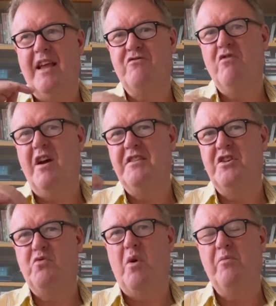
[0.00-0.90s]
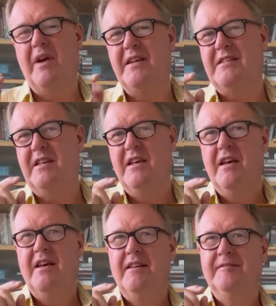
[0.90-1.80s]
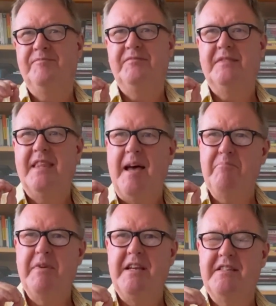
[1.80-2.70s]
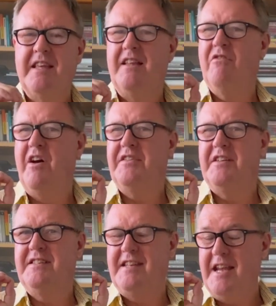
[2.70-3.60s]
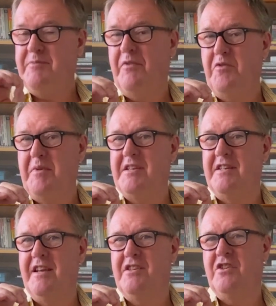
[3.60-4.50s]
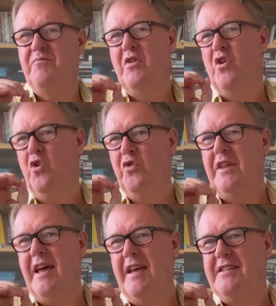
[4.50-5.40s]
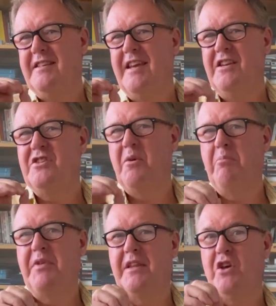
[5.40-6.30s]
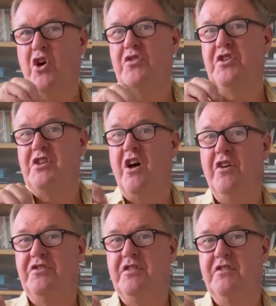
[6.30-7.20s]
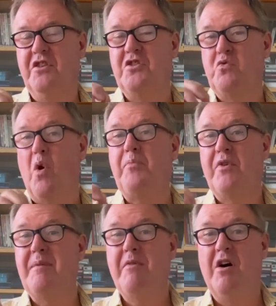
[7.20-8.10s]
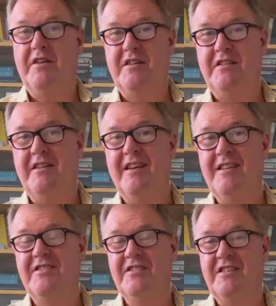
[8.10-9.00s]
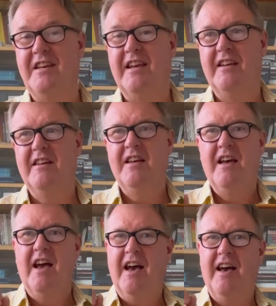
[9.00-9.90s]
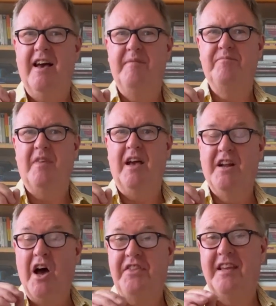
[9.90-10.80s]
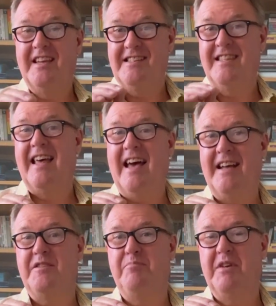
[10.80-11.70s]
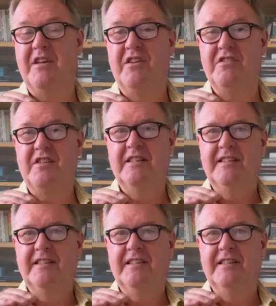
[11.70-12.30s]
rising swap rates, that means that they're either desperate for business or they're seeing something that others aren't, that the swap rate market isn't seeing. And I think it's that, because